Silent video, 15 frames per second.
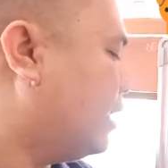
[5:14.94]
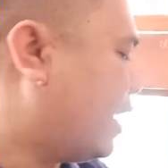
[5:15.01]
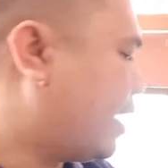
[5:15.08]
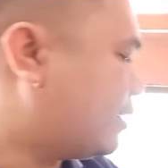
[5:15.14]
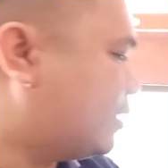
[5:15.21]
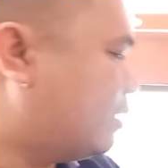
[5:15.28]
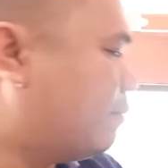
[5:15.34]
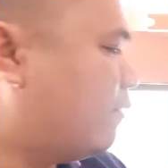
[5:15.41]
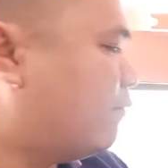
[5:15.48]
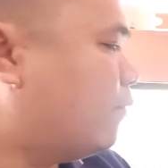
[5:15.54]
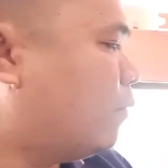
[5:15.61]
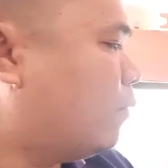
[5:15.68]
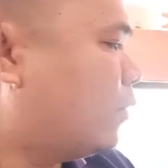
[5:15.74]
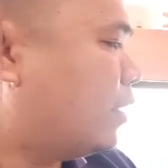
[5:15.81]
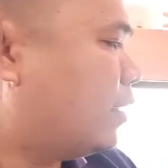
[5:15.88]
Next, number
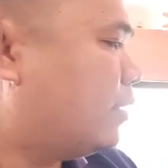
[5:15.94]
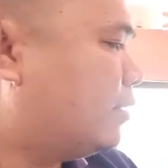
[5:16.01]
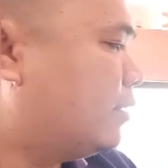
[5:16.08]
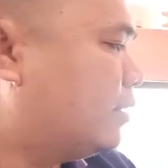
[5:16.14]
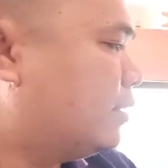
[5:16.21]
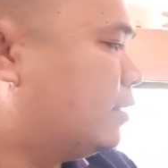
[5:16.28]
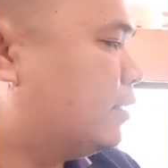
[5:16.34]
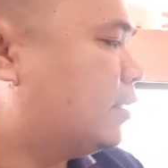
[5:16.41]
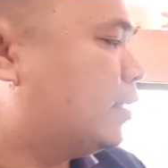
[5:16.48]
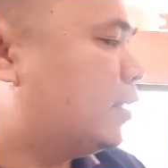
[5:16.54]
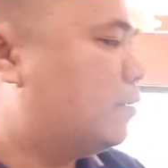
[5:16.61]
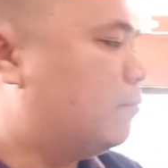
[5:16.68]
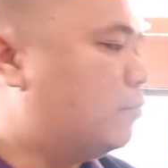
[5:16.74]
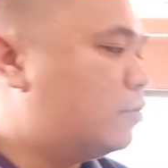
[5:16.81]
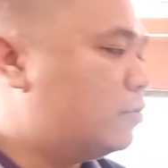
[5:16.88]
4.
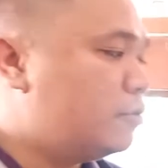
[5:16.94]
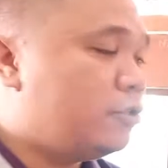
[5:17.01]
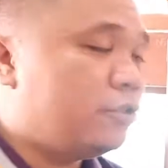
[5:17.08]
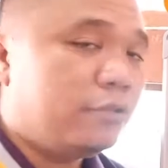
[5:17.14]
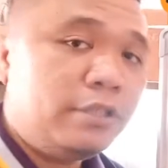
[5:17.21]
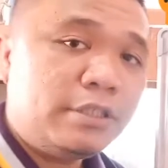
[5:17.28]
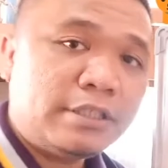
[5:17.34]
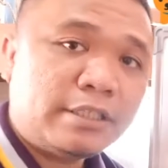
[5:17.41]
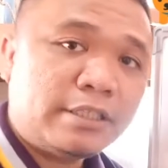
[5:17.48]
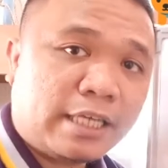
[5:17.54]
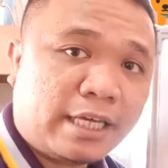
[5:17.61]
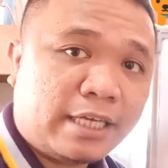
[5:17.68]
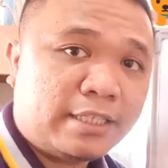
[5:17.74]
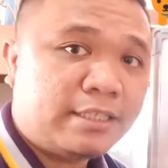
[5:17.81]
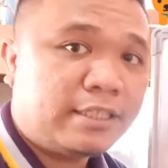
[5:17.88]
Buko juice
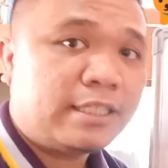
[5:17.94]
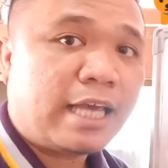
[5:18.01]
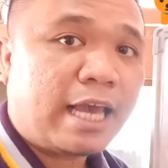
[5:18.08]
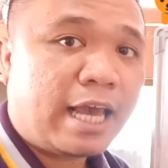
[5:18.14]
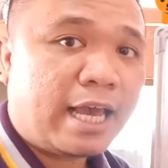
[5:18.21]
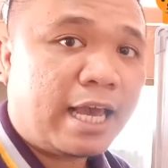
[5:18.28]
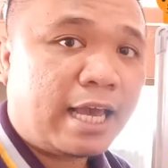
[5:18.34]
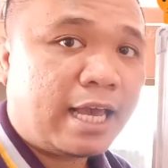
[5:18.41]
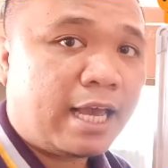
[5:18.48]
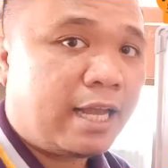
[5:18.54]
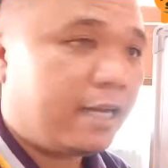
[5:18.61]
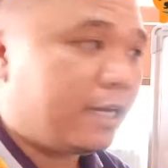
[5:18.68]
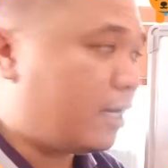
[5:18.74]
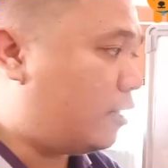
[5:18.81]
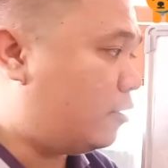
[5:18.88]
is a
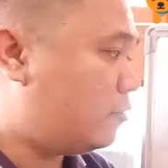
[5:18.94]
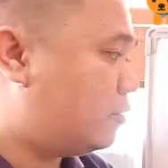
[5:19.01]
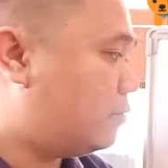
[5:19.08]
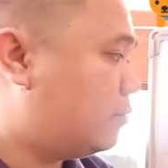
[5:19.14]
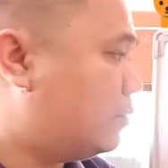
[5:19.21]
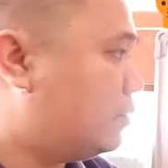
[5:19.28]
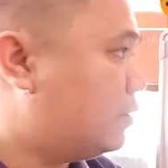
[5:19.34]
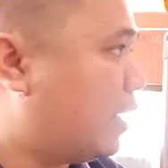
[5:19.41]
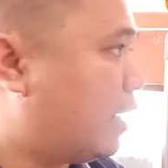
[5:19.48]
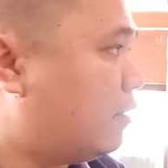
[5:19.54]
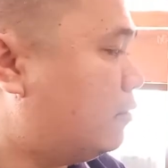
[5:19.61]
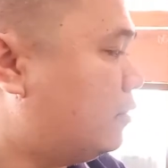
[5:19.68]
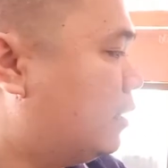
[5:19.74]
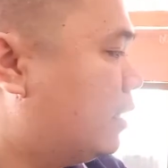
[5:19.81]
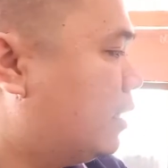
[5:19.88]
uncountable
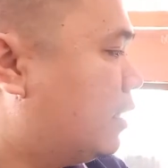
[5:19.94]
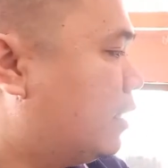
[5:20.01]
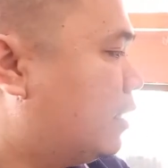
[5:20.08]
noun.